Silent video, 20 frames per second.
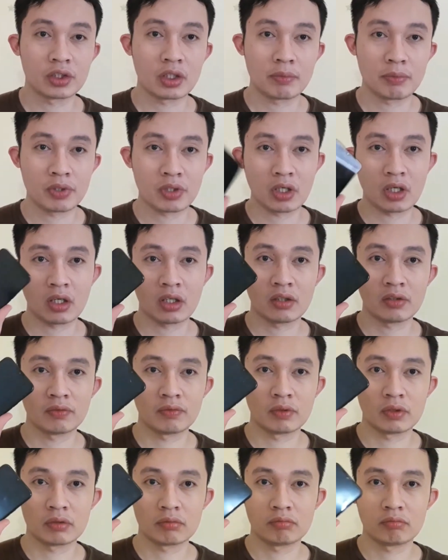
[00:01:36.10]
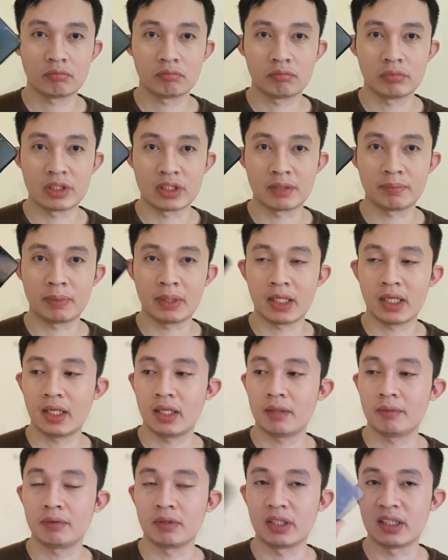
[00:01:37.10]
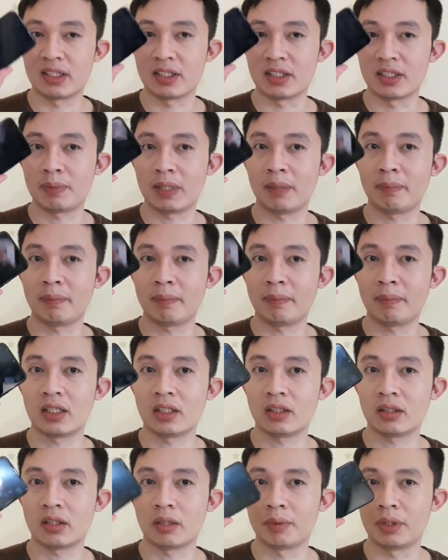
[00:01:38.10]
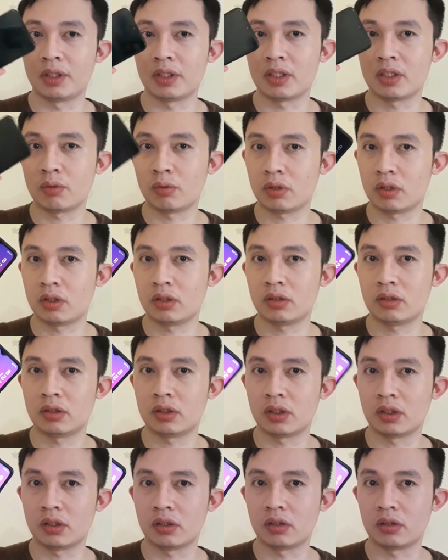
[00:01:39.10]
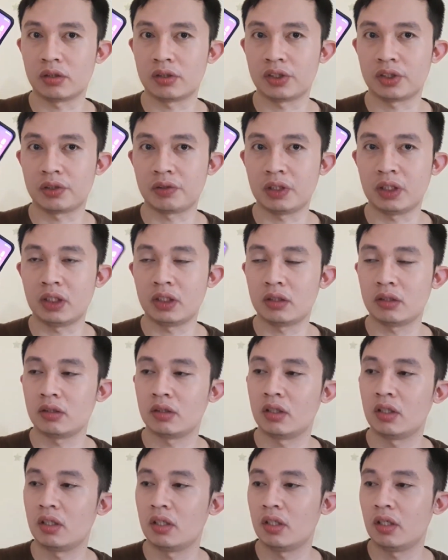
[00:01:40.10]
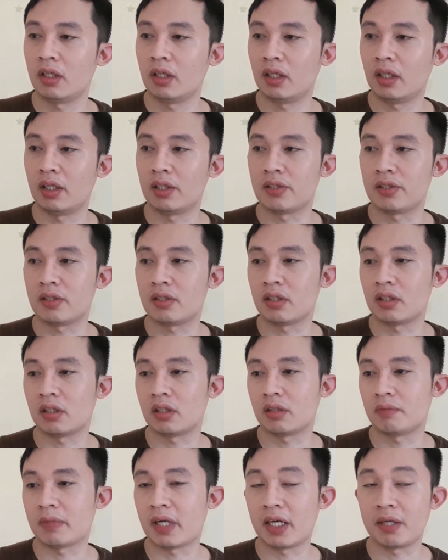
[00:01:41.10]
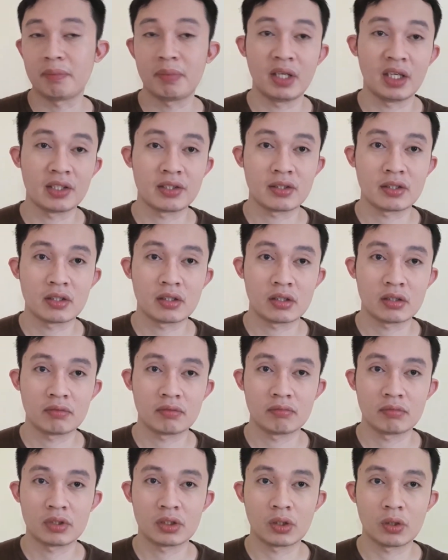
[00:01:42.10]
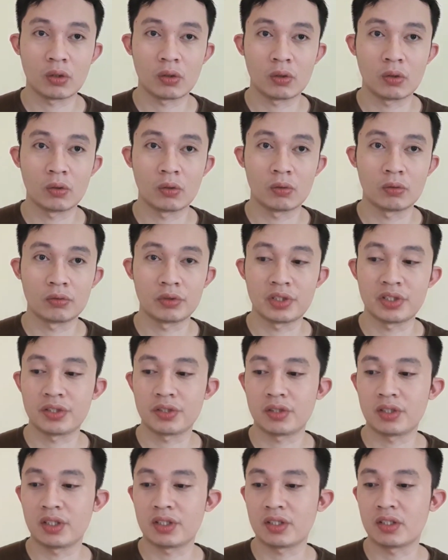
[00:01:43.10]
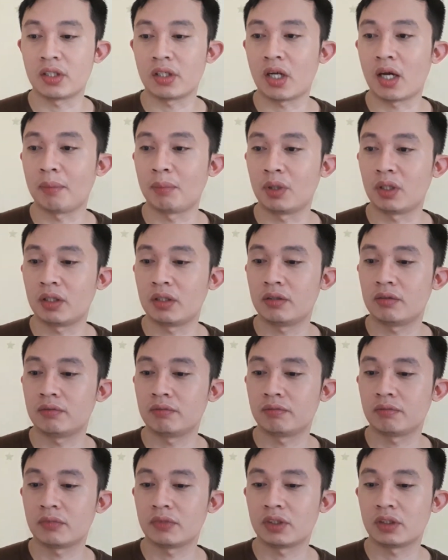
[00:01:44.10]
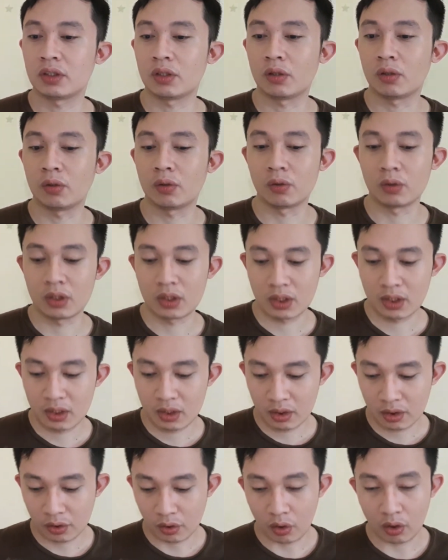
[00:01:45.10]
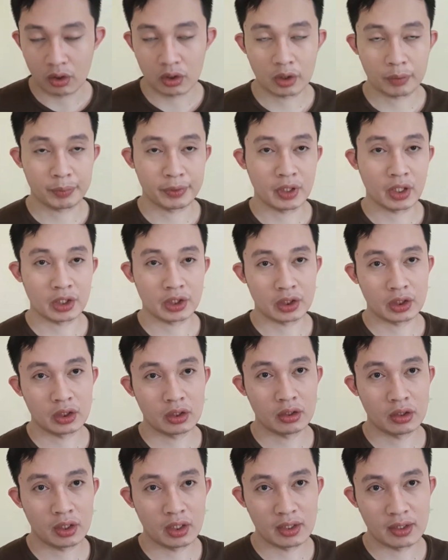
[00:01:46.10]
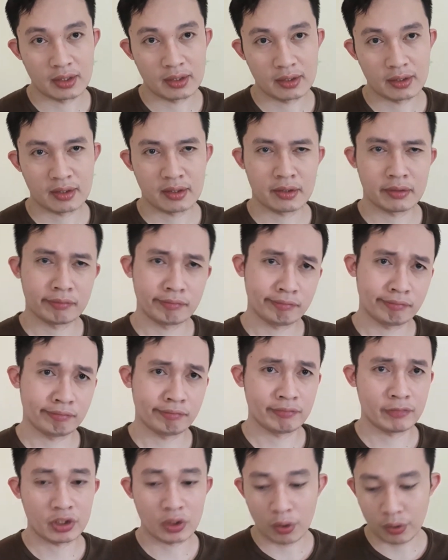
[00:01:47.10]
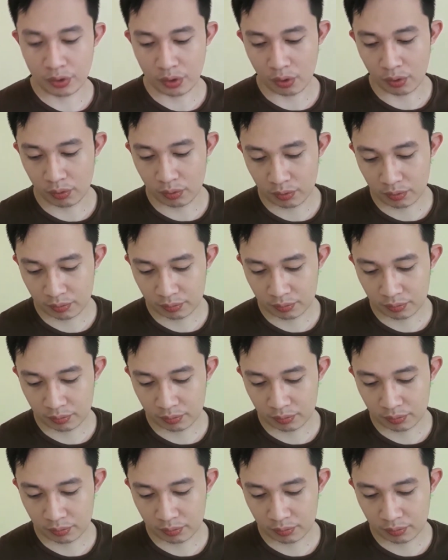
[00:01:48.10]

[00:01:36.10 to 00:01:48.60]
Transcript: terms of display panel, this one, the screen, it's IPS, so it's not AMOLED. So color production is also